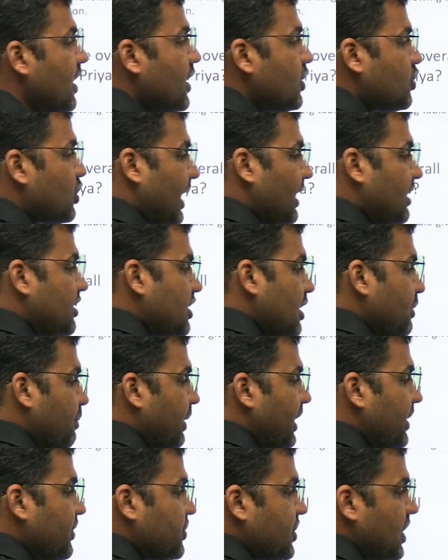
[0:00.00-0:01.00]
So I'll
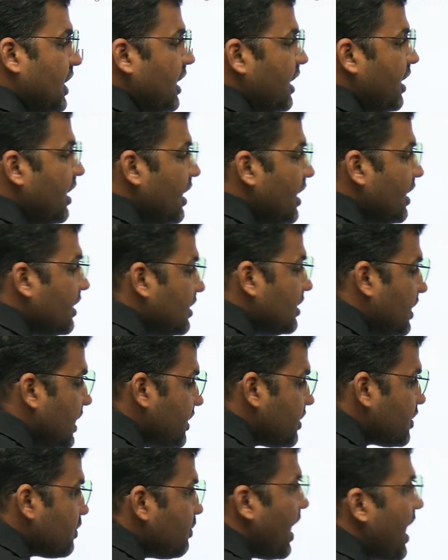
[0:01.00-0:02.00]
simply see
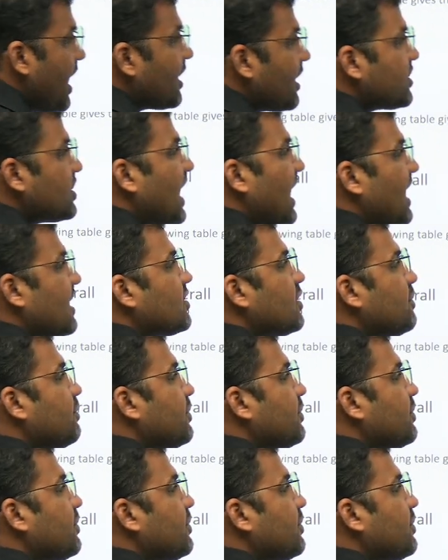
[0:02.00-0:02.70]
this marks as a